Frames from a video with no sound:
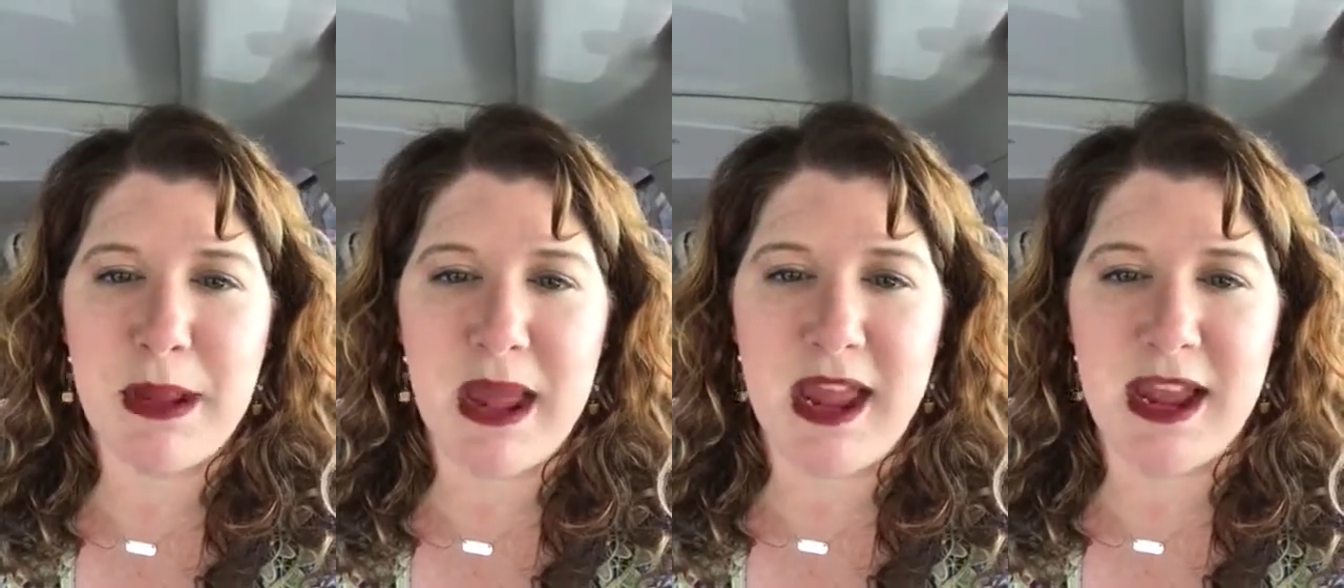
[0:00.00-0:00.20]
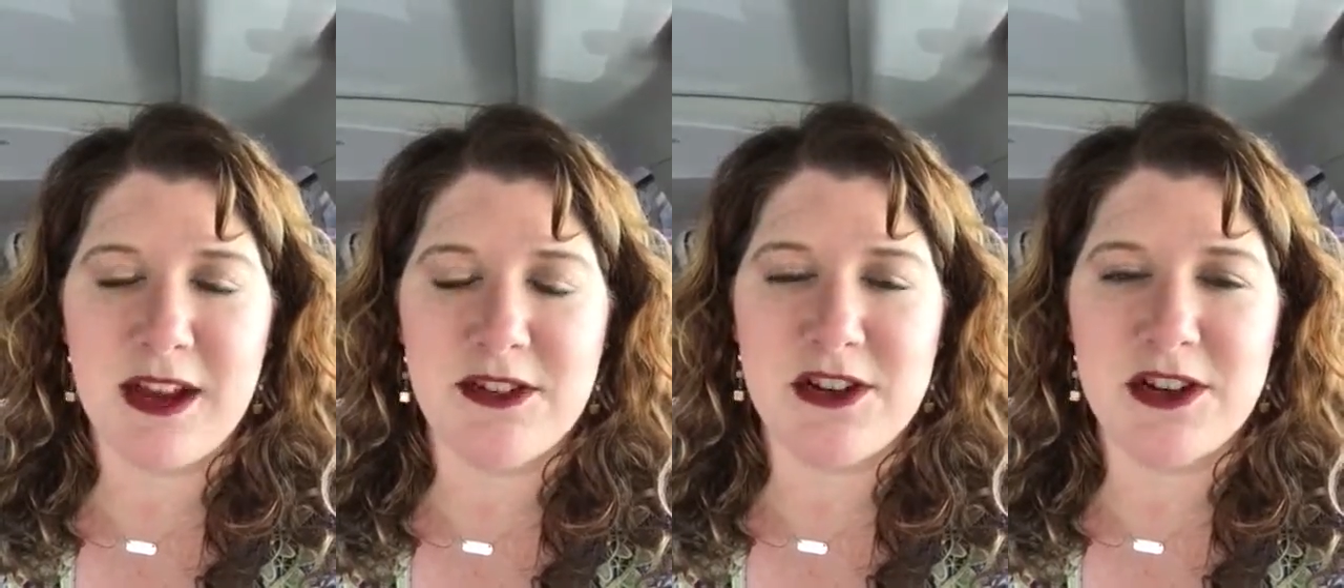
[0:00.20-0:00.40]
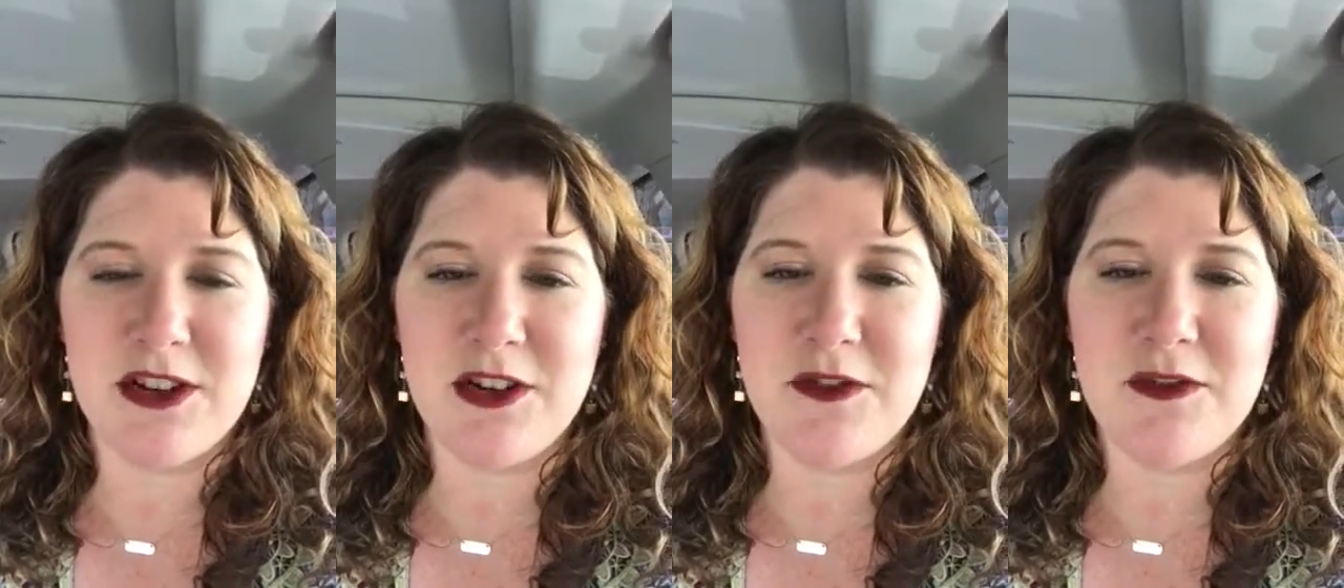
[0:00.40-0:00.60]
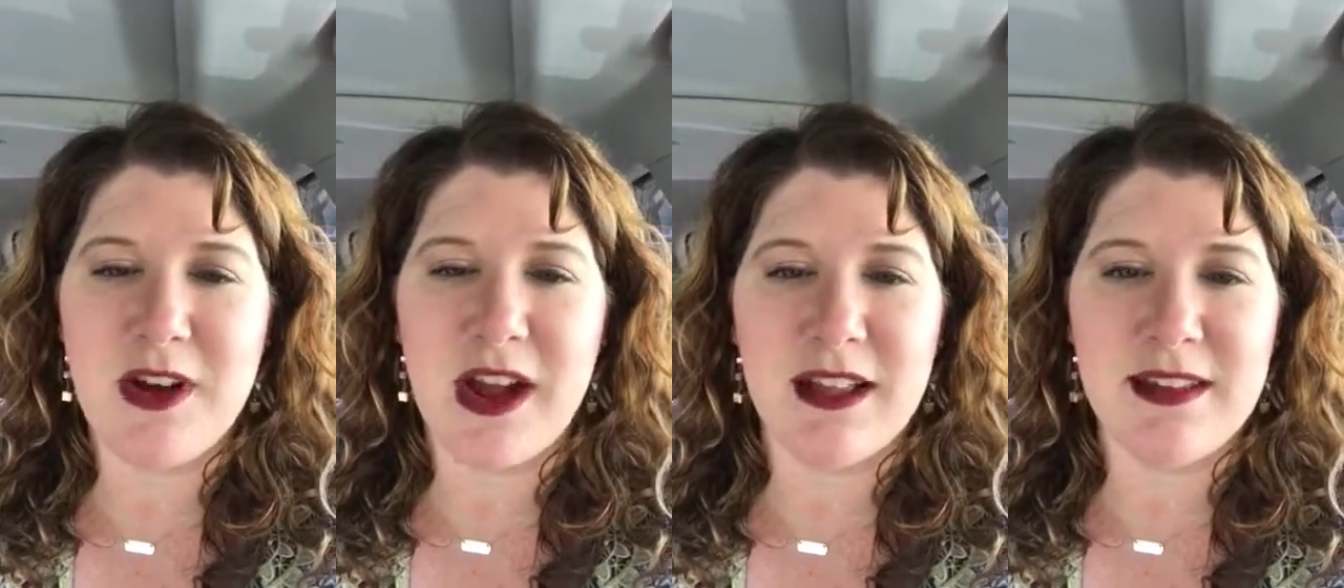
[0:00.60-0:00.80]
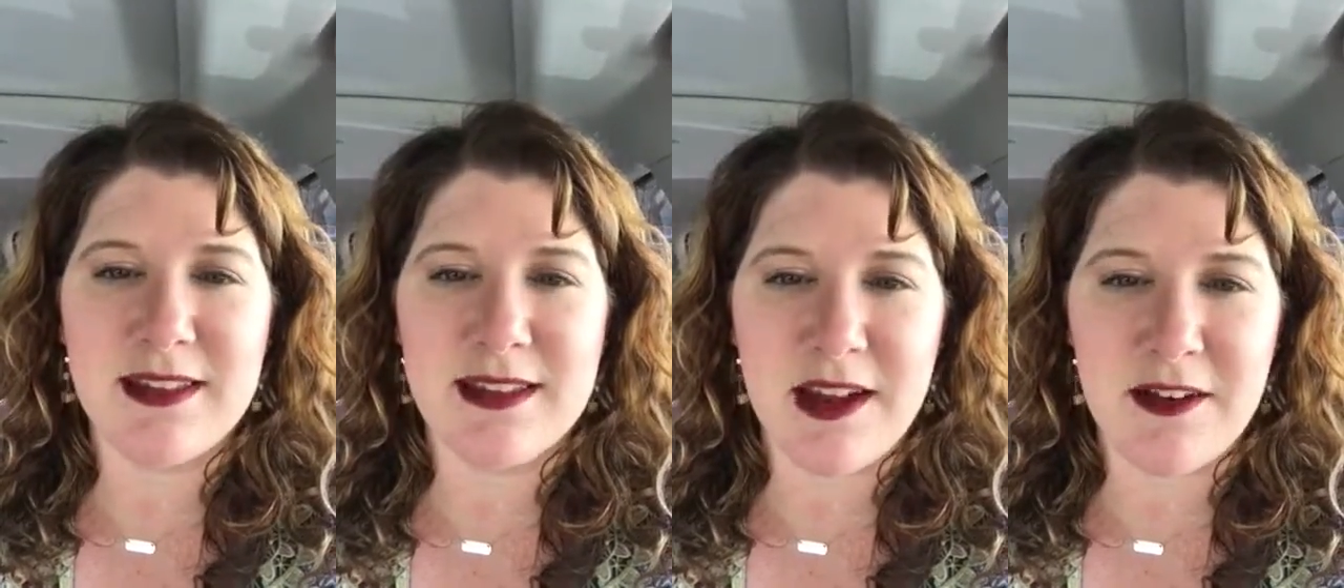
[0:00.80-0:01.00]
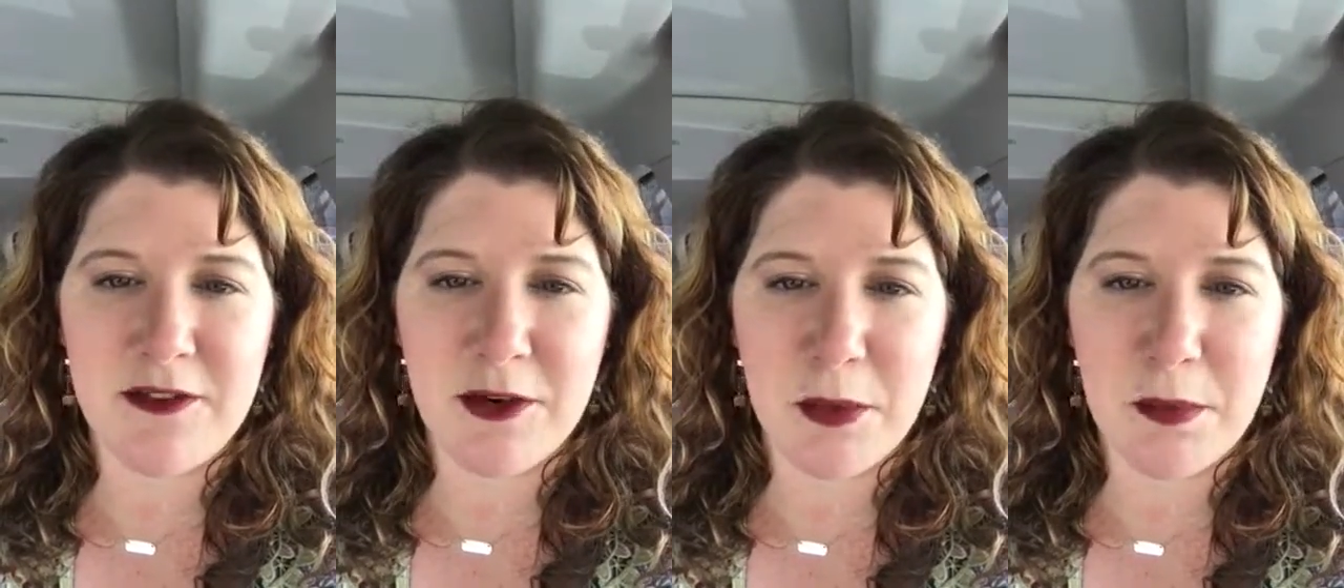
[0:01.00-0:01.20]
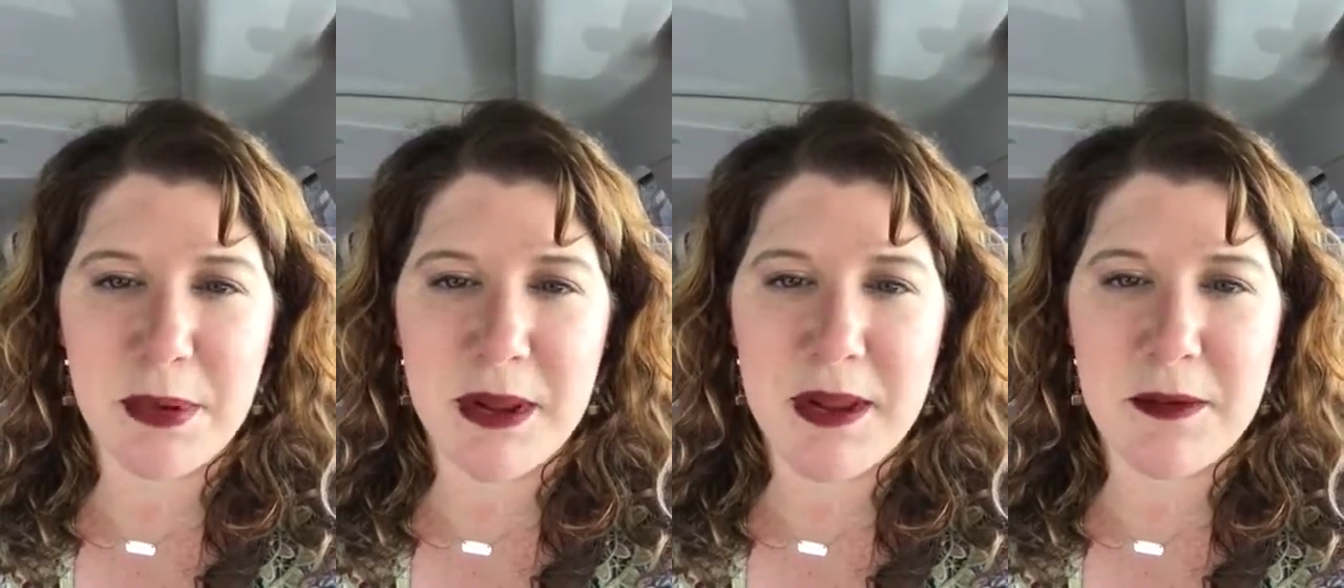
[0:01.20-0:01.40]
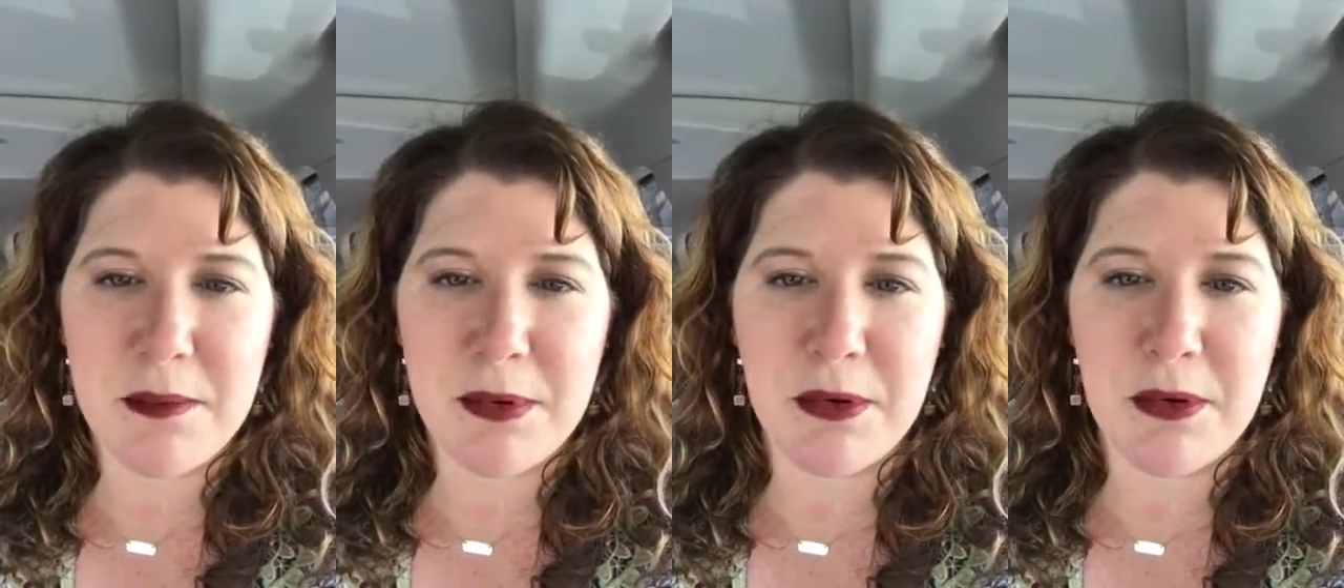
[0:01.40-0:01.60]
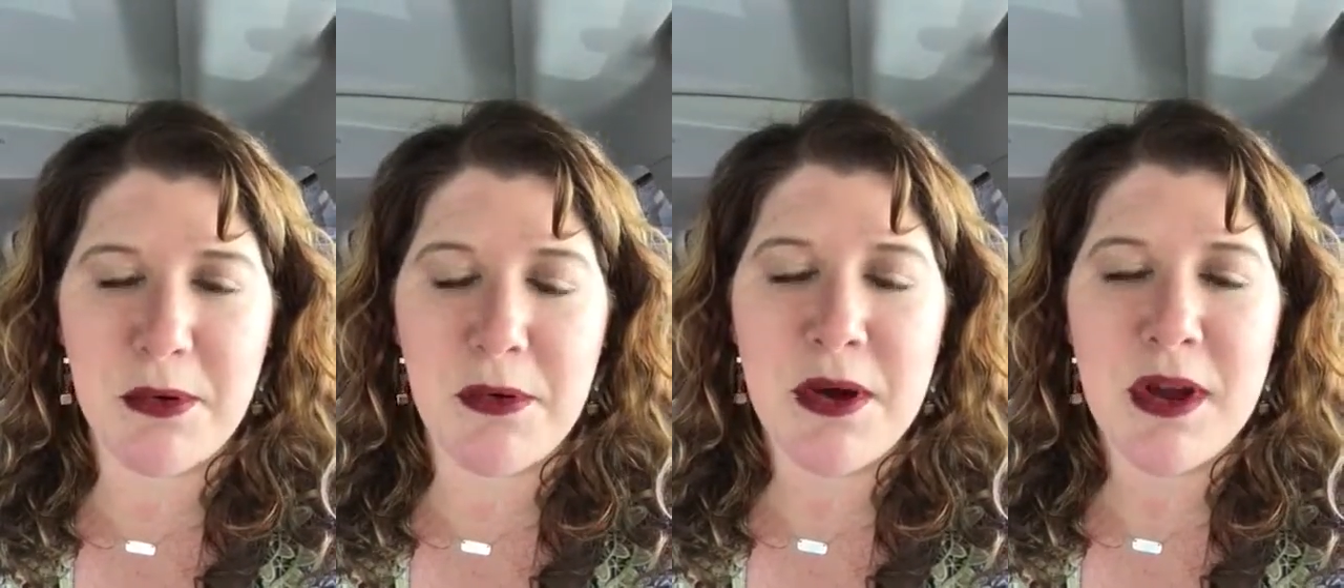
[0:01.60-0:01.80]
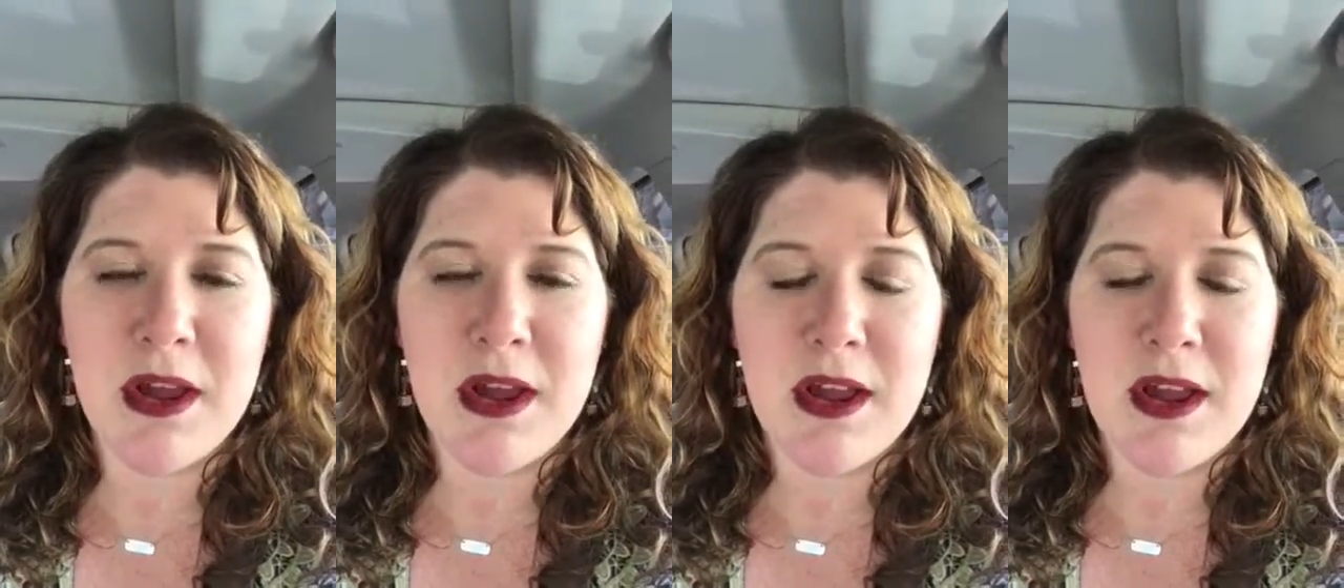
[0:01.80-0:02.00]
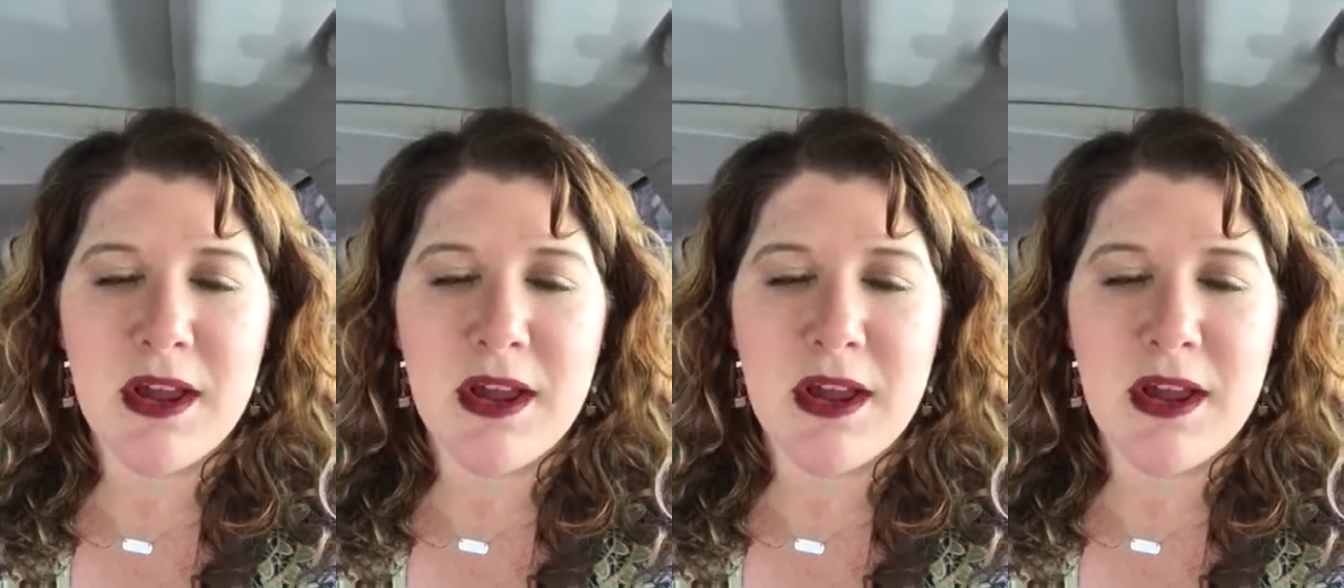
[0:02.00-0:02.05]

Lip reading: page and you've got several people